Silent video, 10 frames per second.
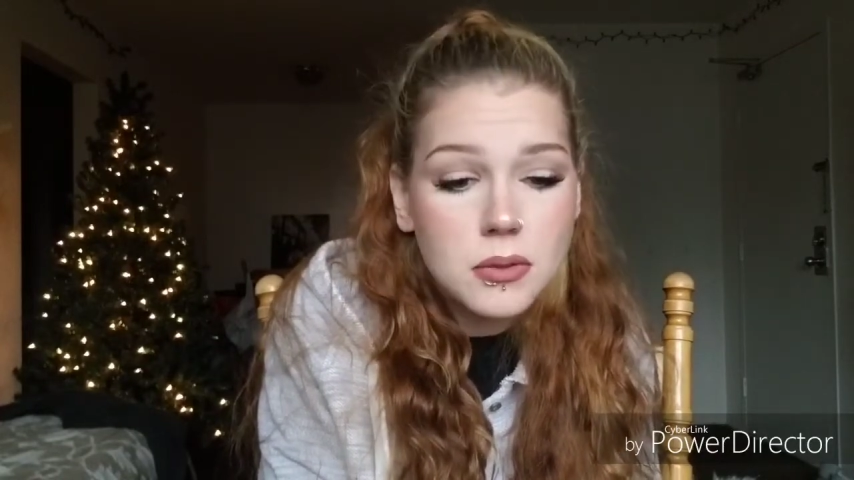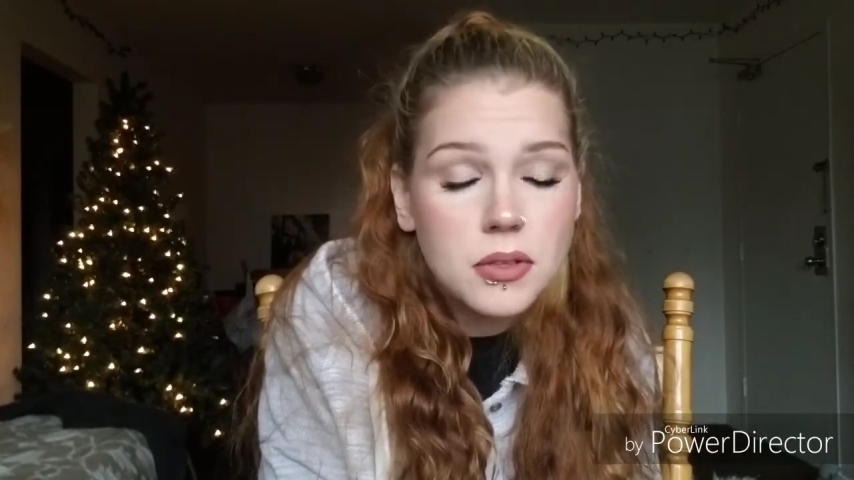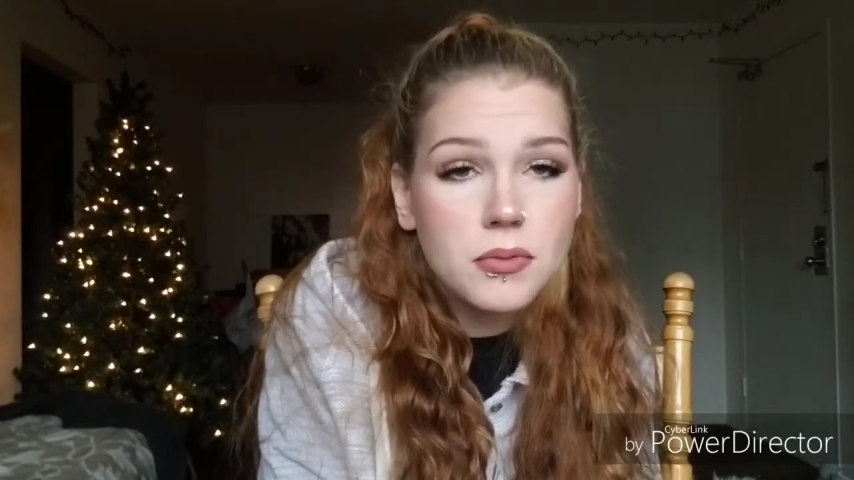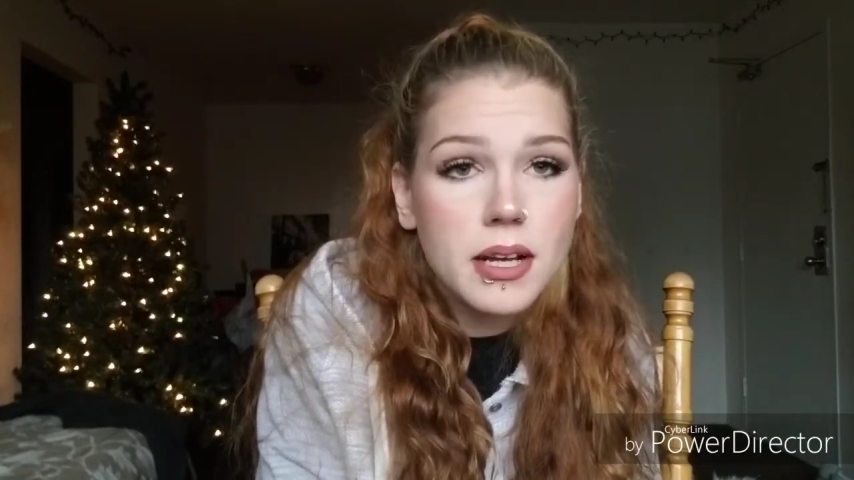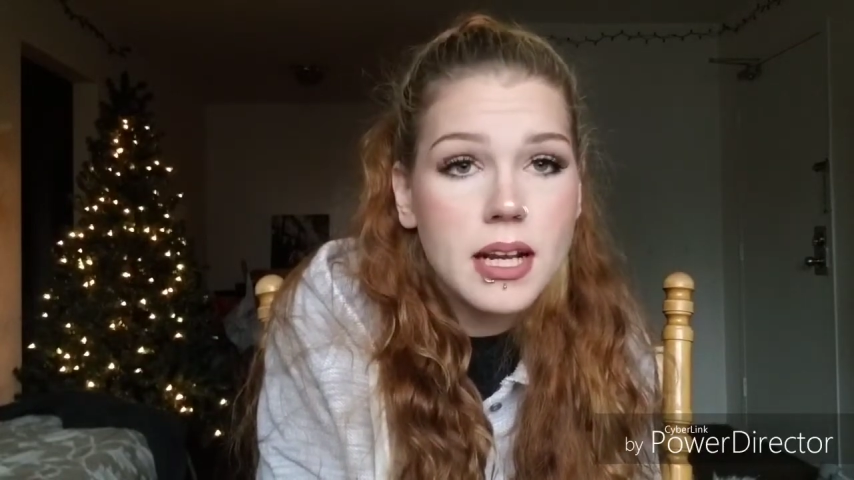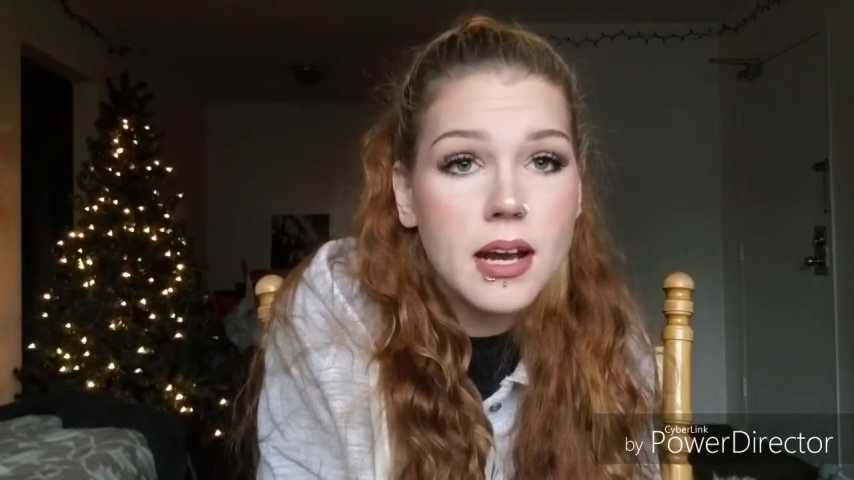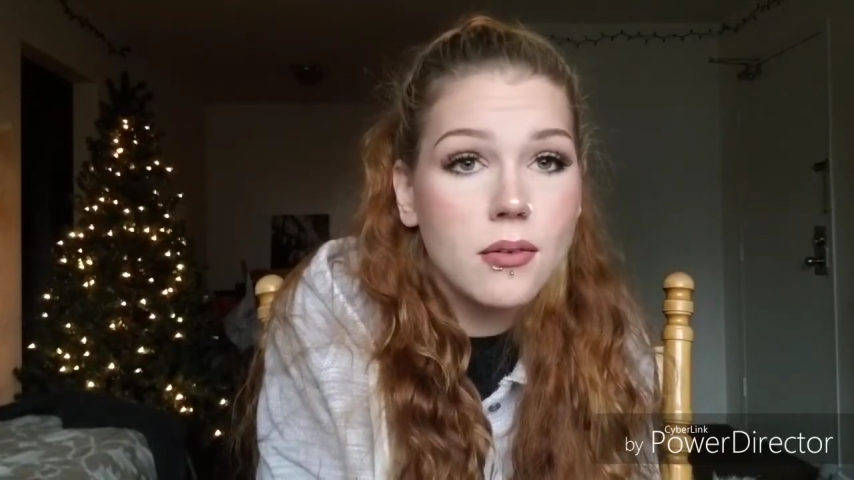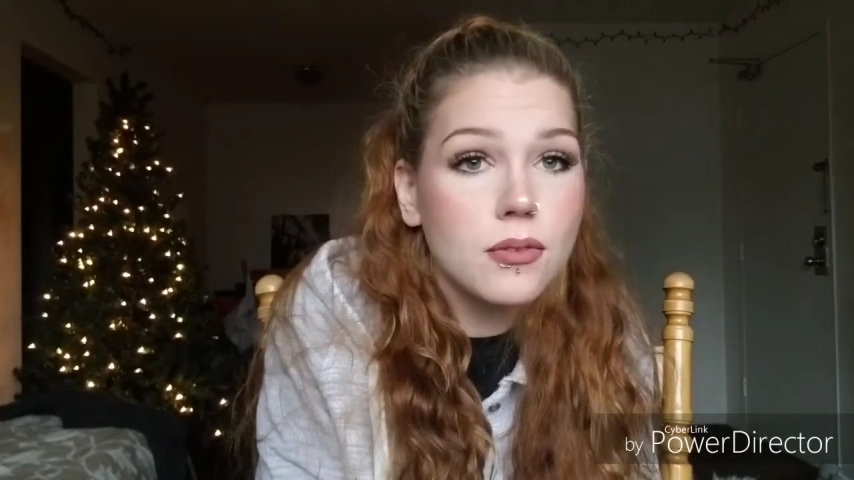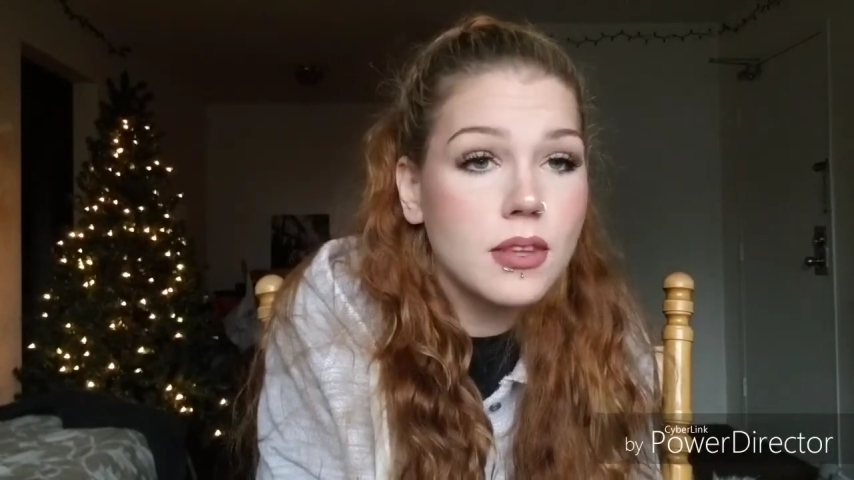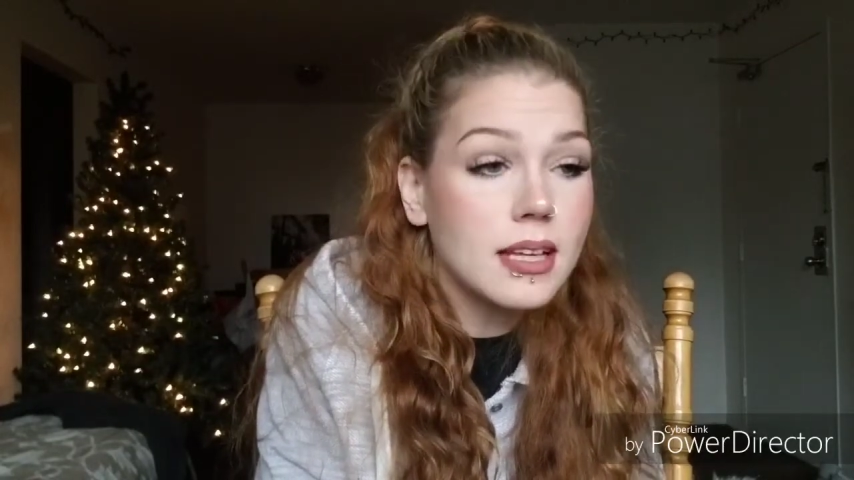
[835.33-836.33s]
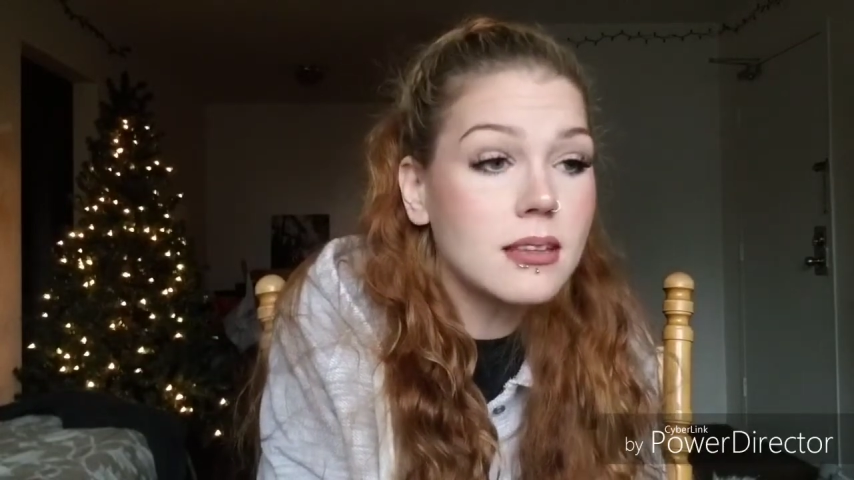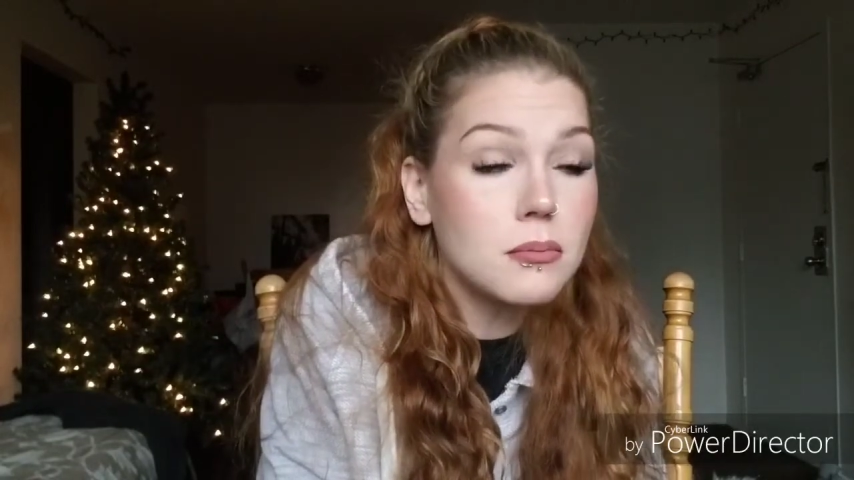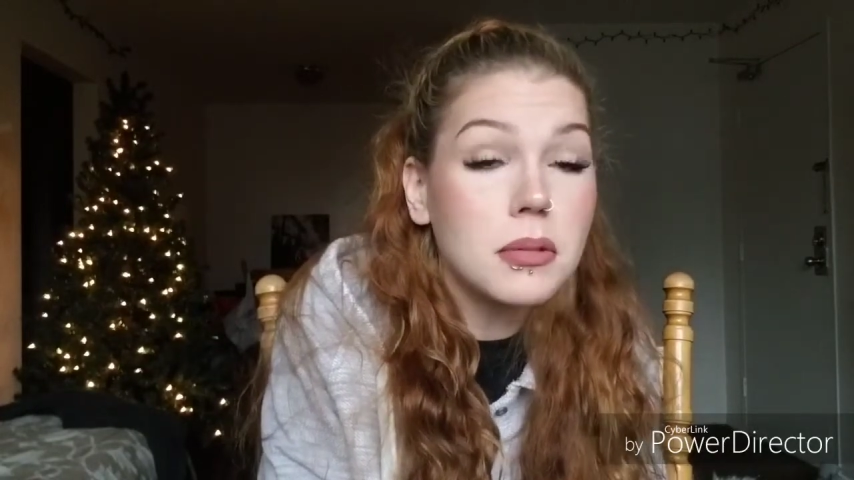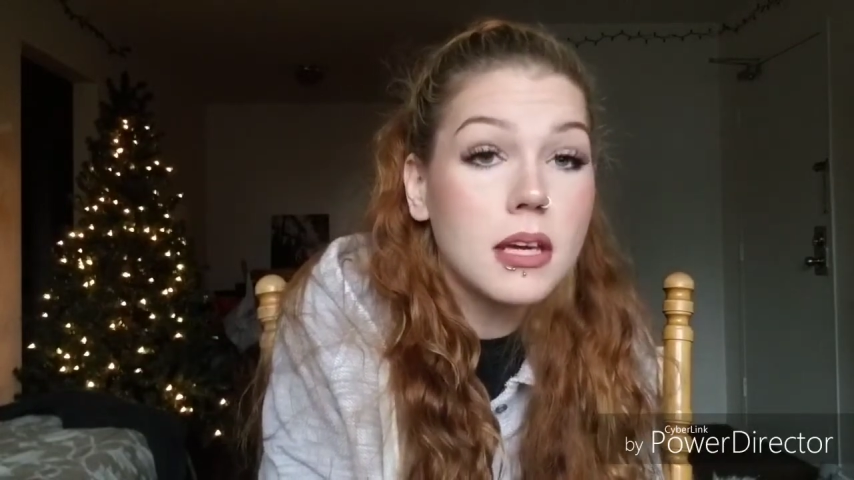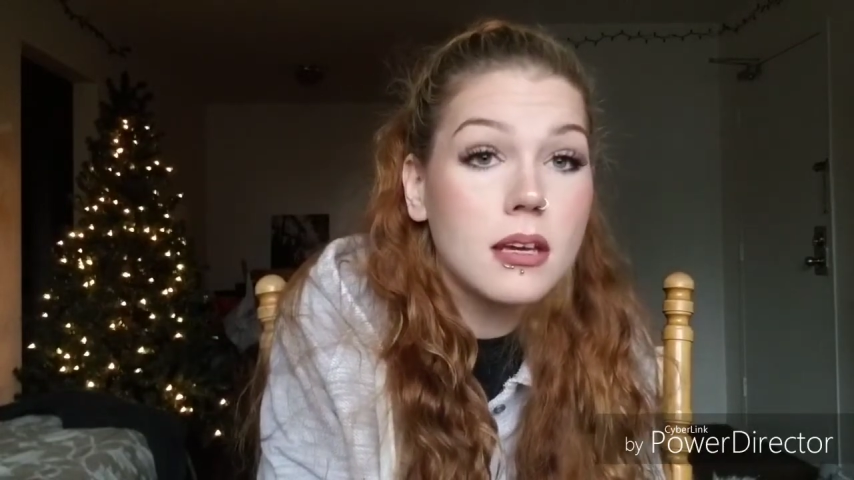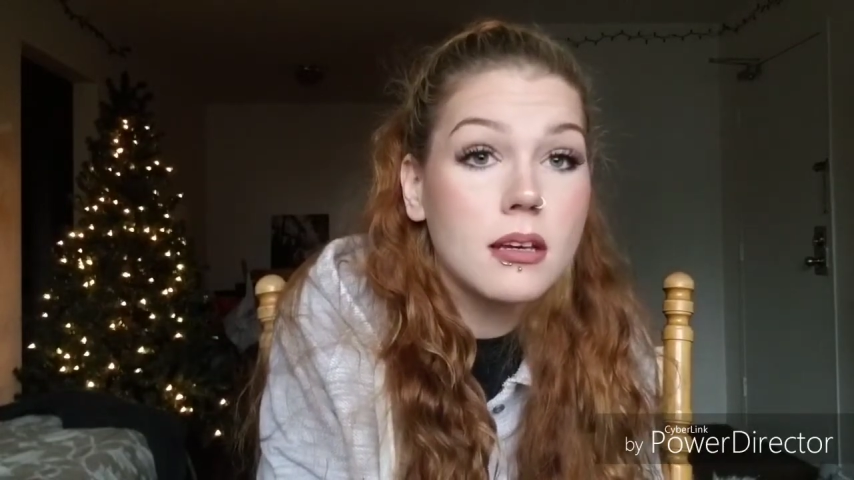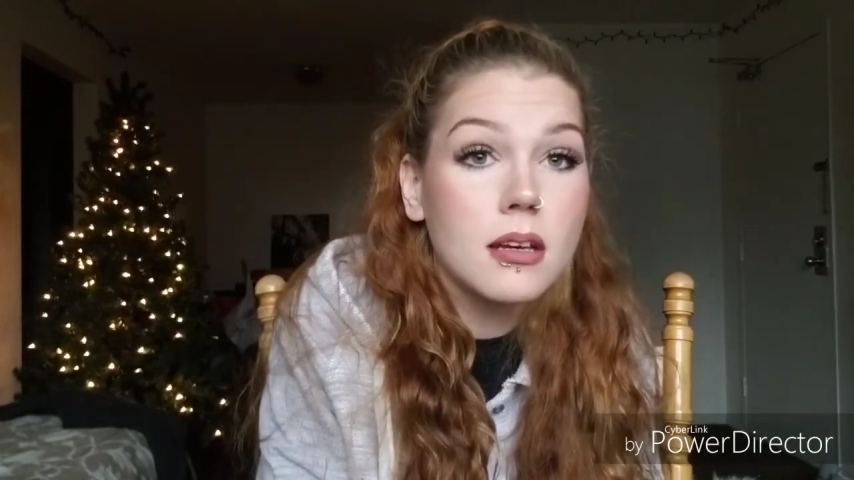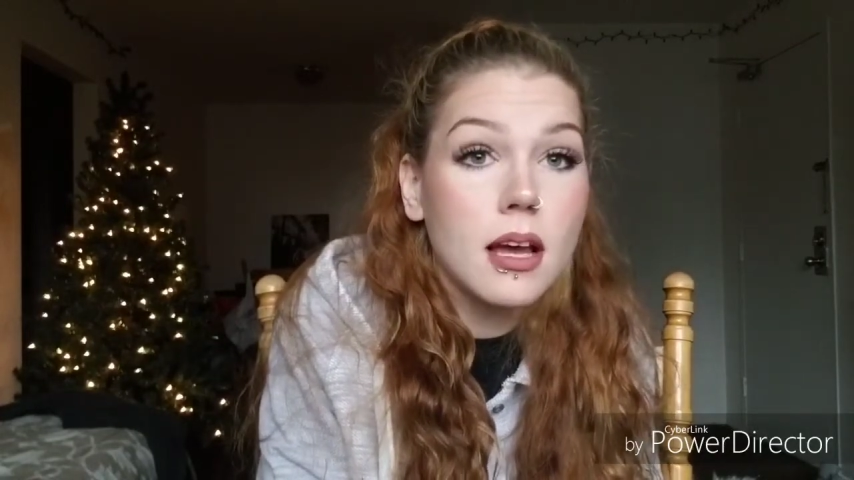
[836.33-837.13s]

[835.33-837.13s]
with right now, let them be.